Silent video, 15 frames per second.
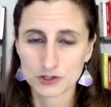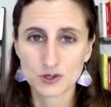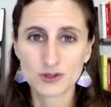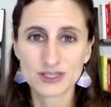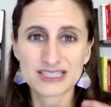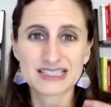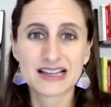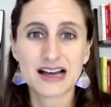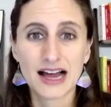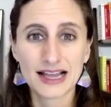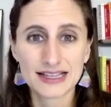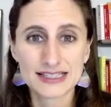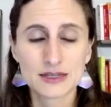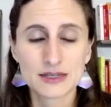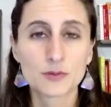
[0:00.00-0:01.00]
So it's
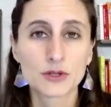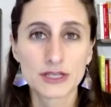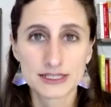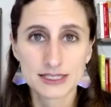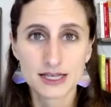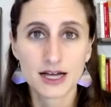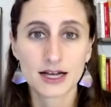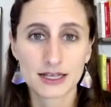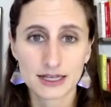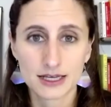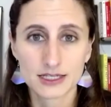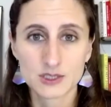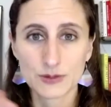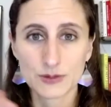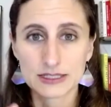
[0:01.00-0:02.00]
not as simple as cutting
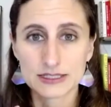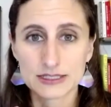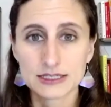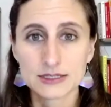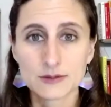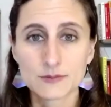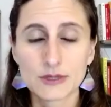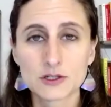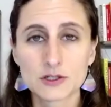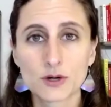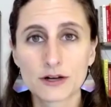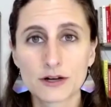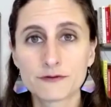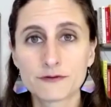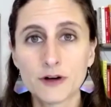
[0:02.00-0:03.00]
expenses. It means you
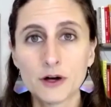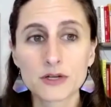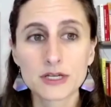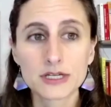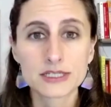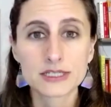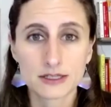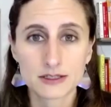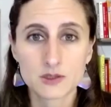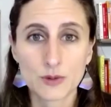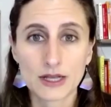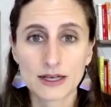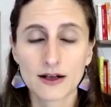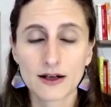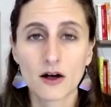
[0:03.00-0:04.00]
want to focus
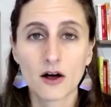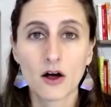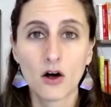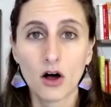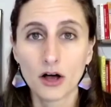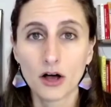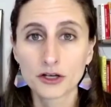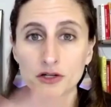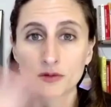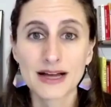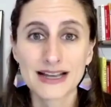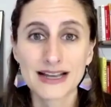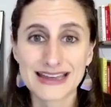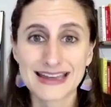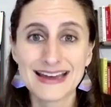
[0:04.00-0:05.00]
spending all your
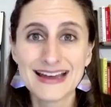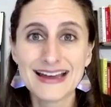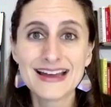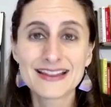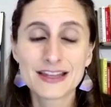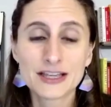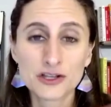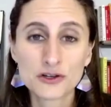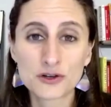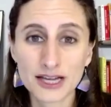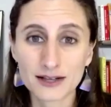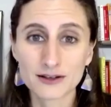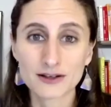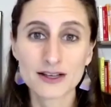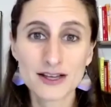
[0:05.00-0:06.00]
money that you
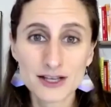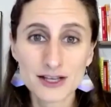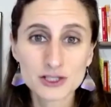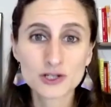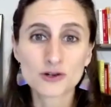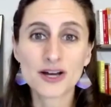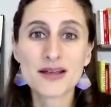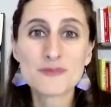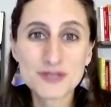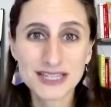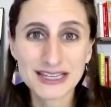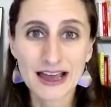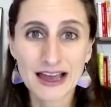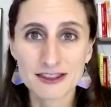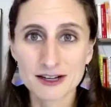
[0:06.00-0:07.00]
can scrape
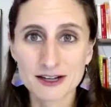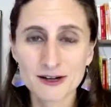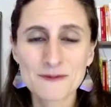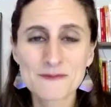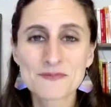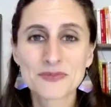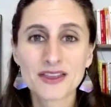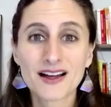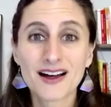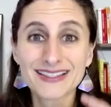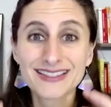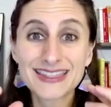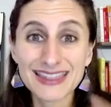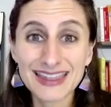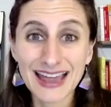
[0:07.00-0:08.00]
together
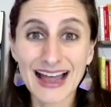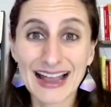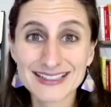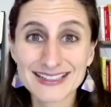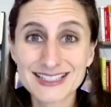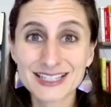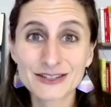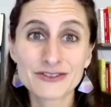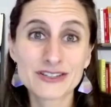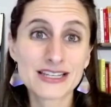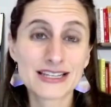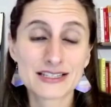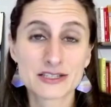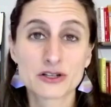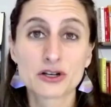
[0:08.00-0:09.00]
on
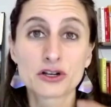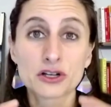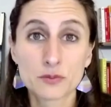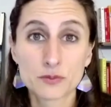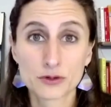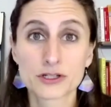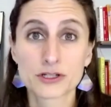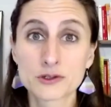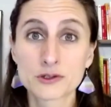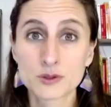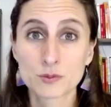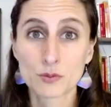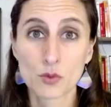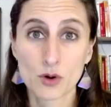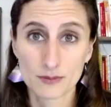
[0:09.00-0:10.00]
activities that are going to produce
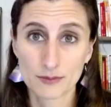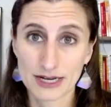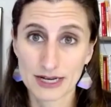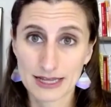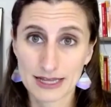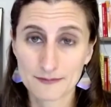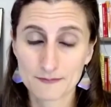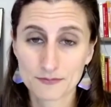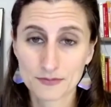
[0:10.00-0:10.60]
more money.